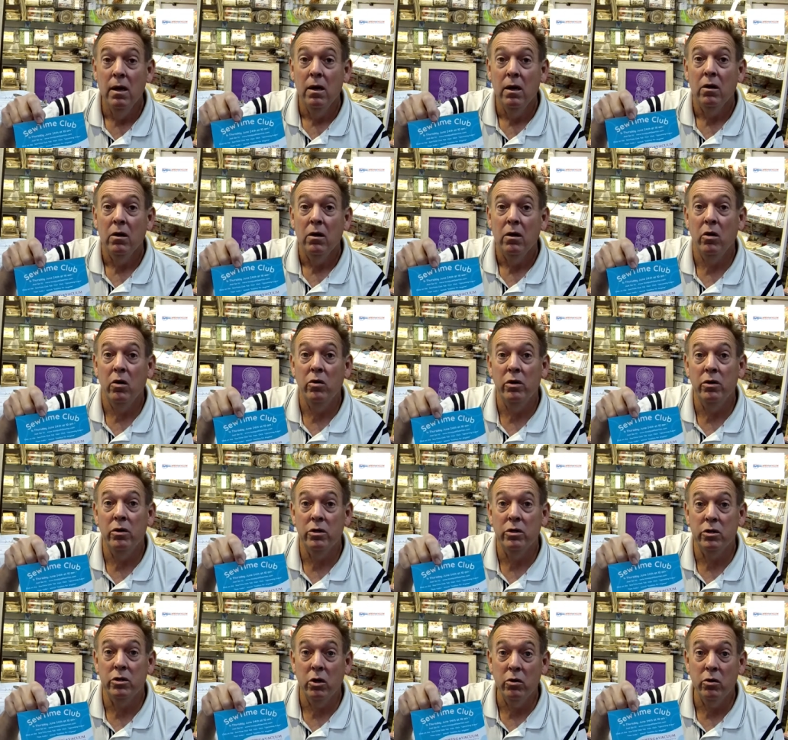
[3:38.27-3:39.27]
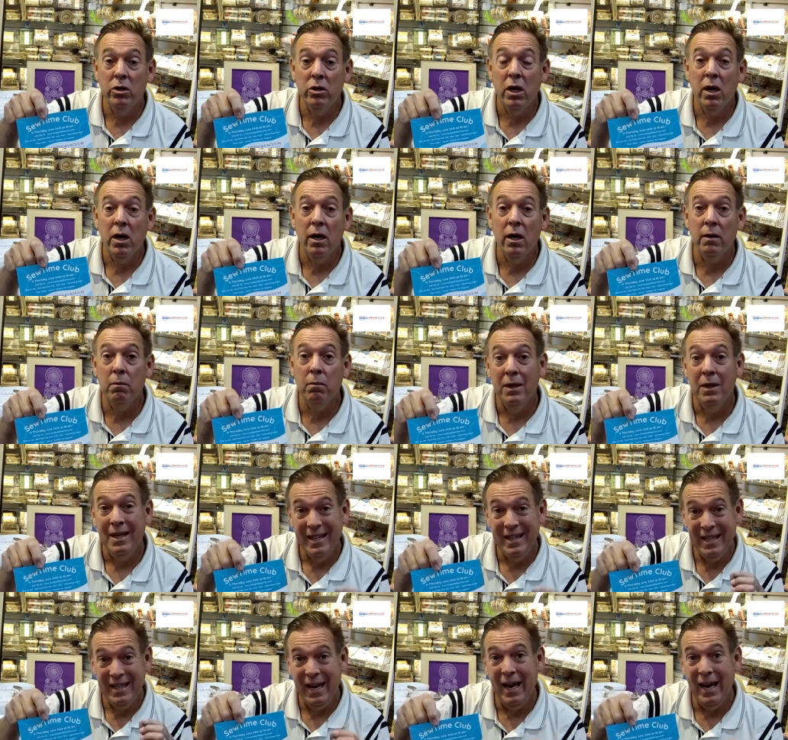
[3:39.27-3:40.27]
go to the SewTime
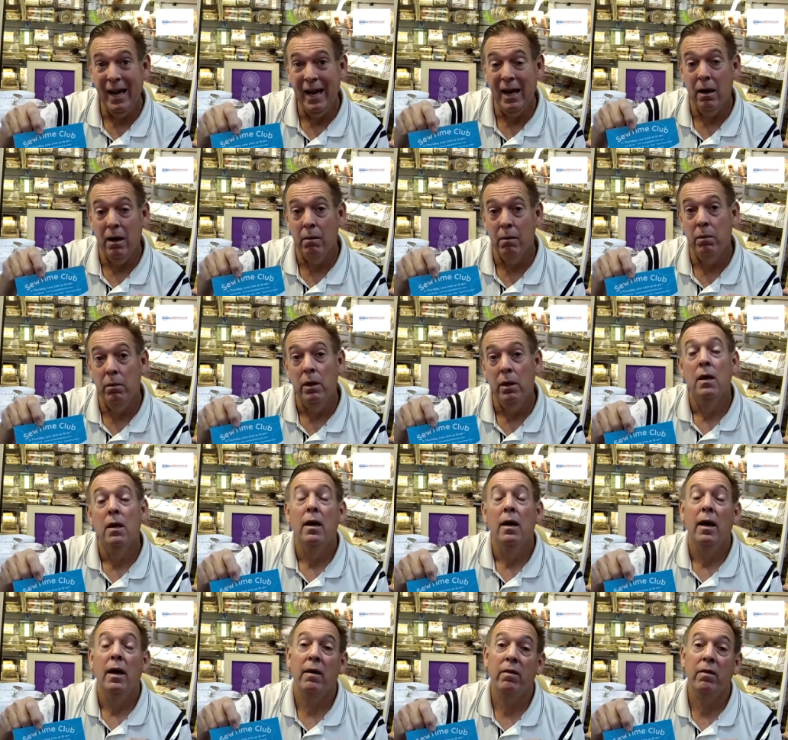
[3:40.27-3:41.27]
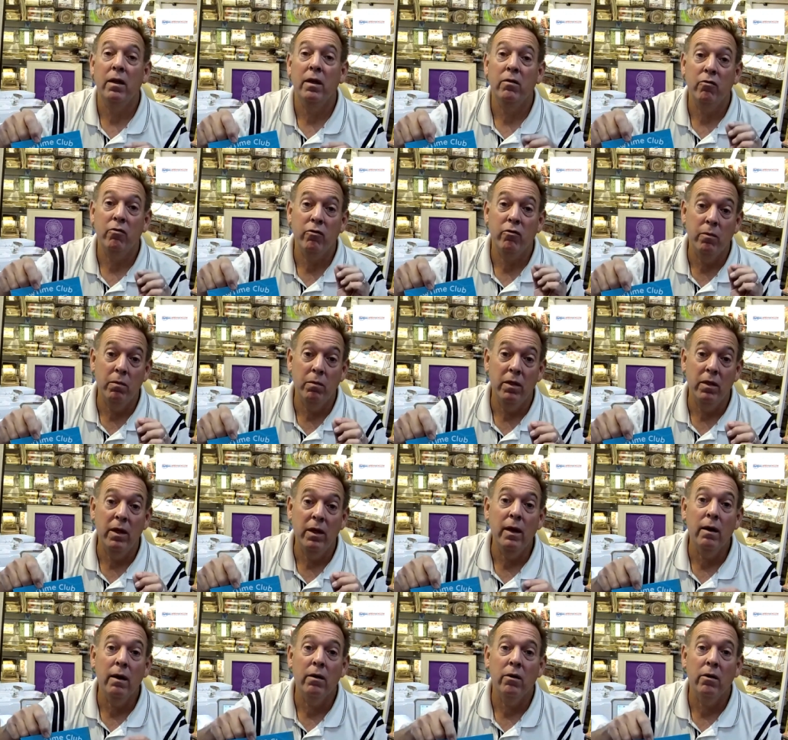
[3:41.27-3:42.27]
tab, and then from
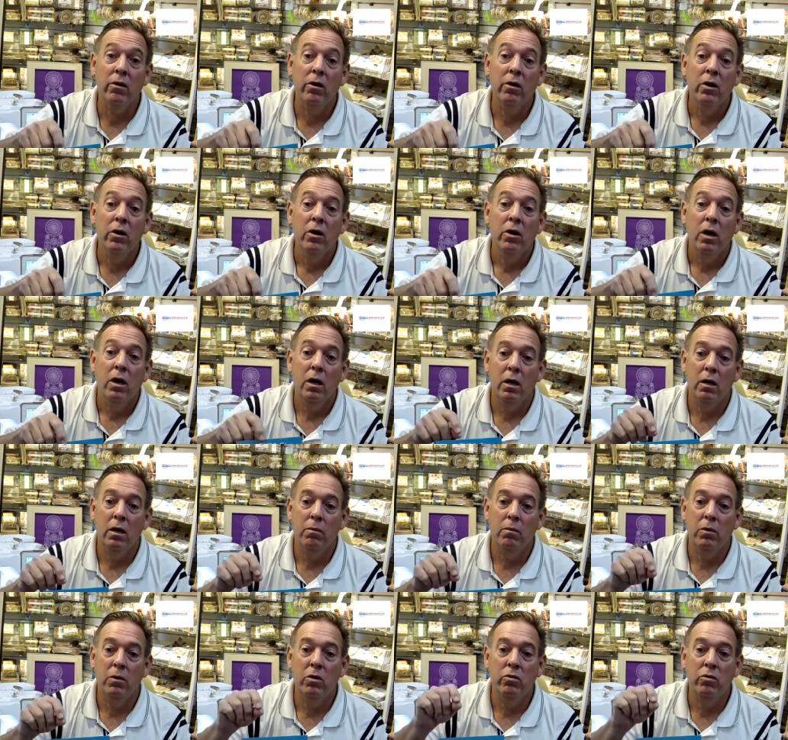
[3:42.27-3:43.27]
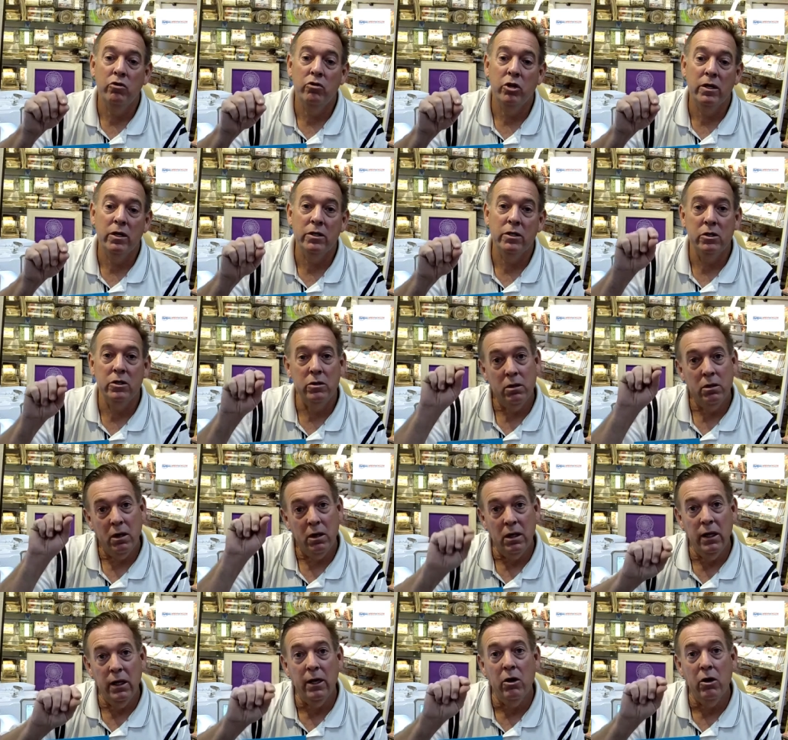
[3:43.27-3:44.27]
there, um, you just
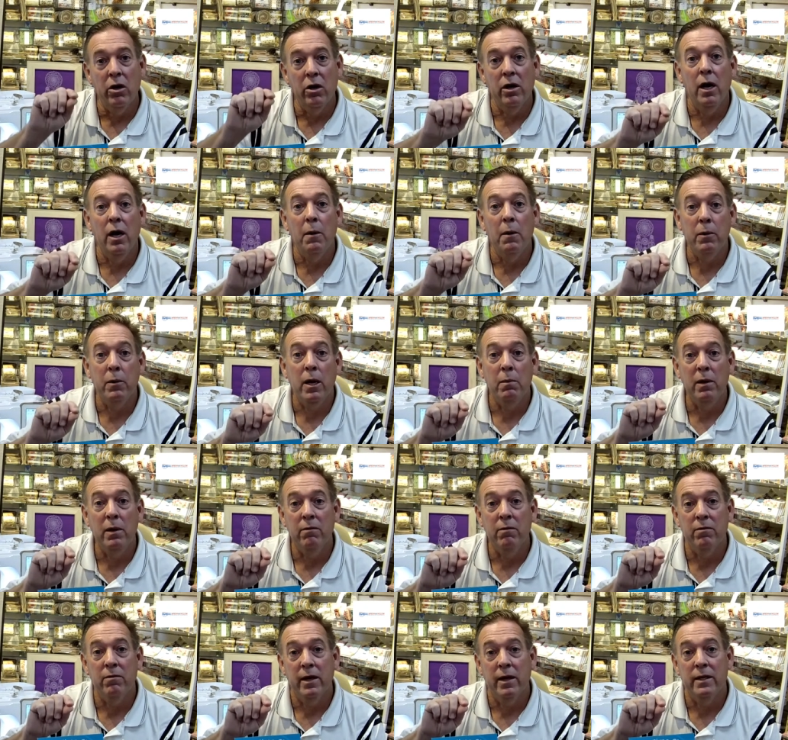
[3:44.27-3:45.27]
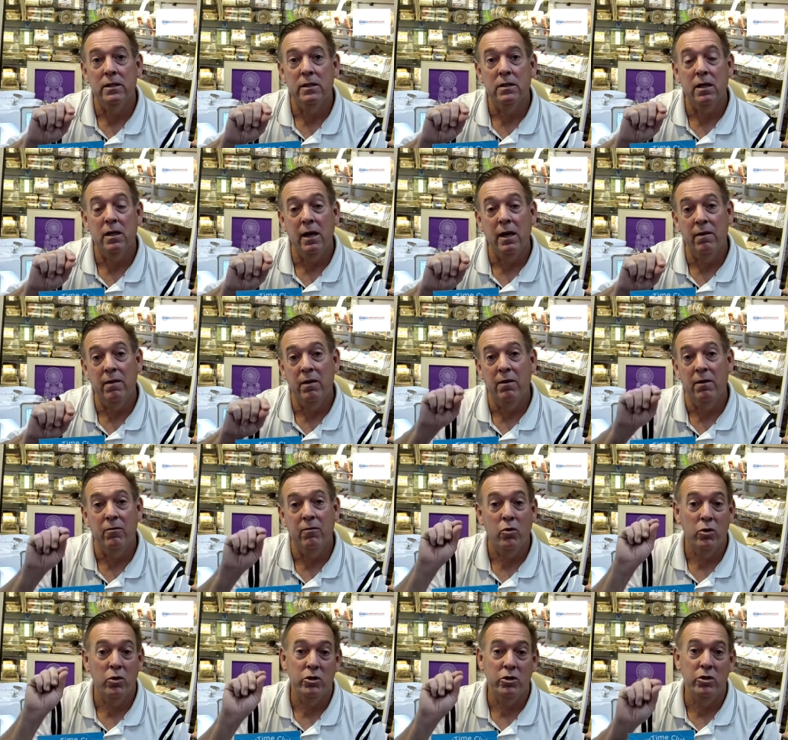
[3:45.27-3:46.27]
click on upcoming events, and then of
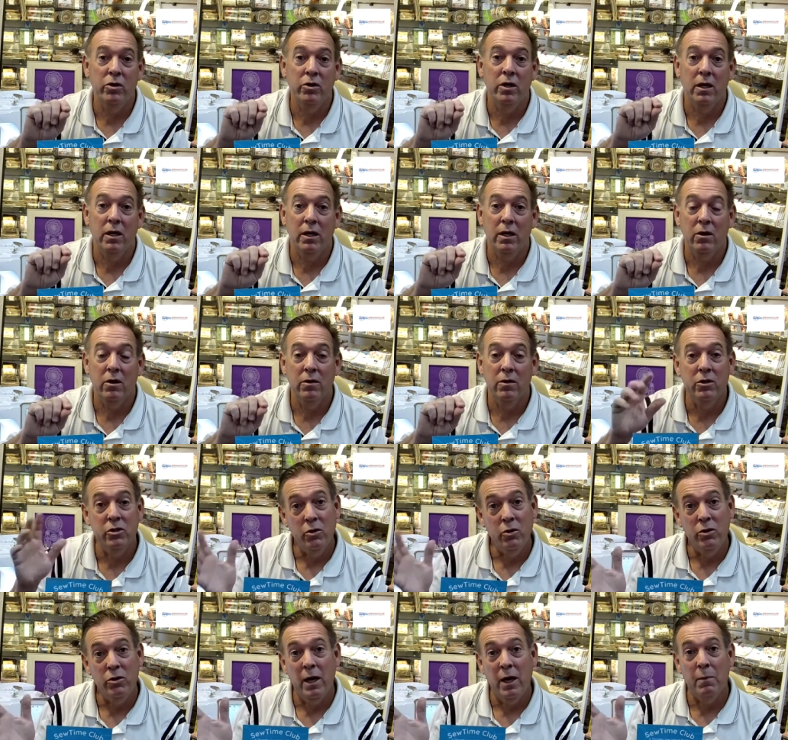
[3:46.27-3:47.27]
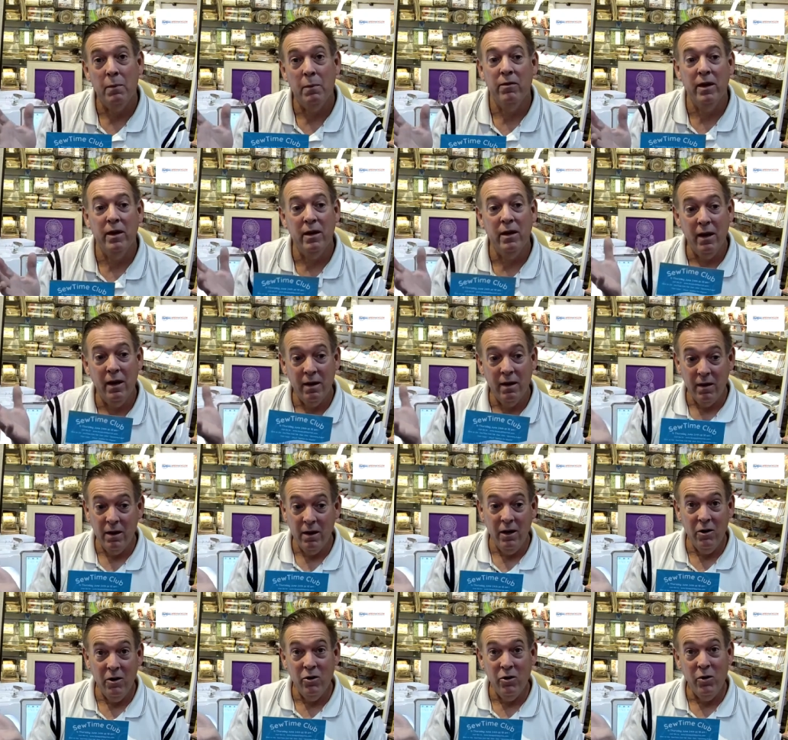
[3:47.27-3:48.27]
course you click on the SewTime event, and then
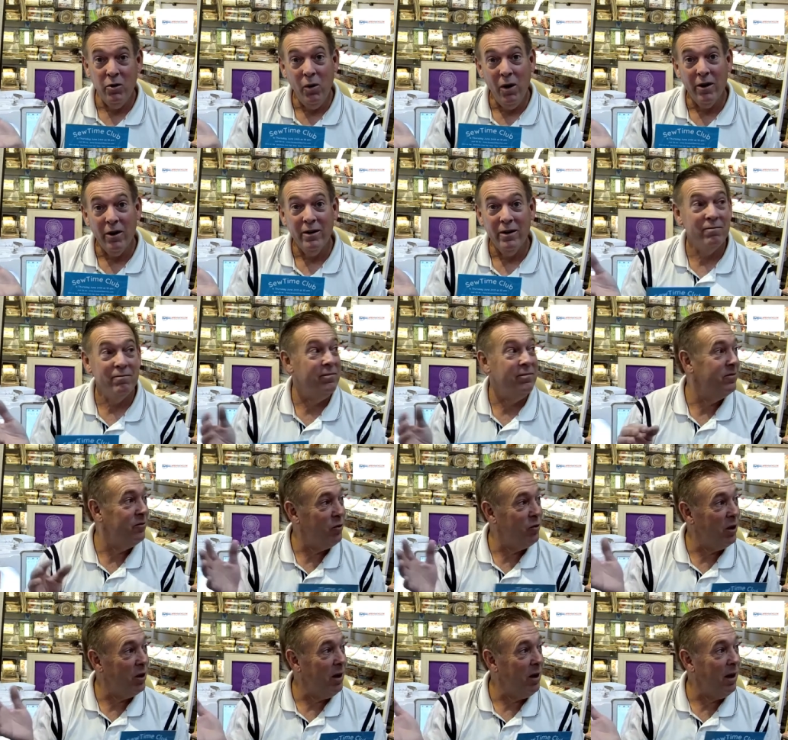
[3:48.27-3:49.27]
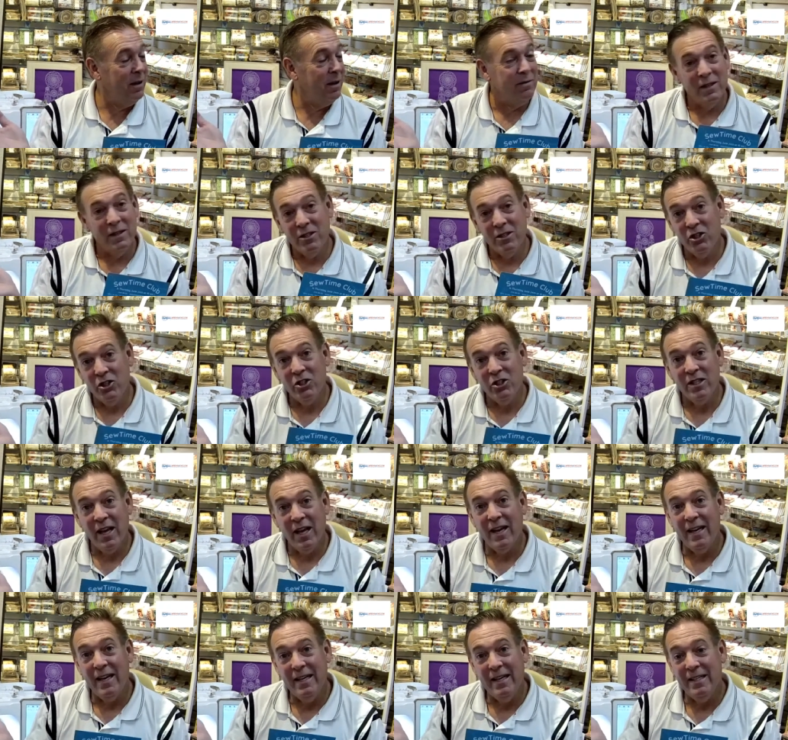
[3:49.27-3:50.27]
here you are. Voila! It's just
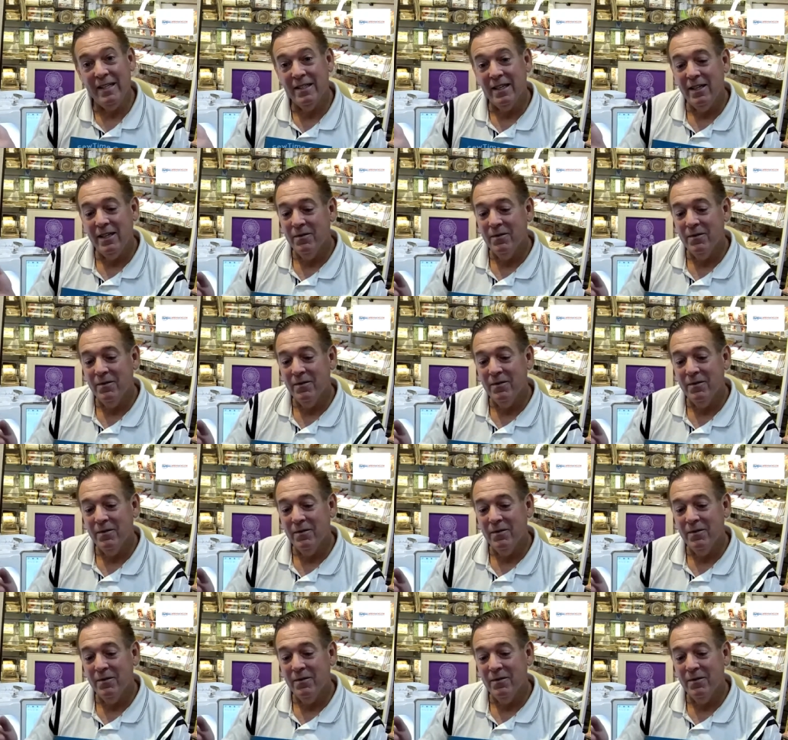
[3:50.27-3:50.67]
that easy.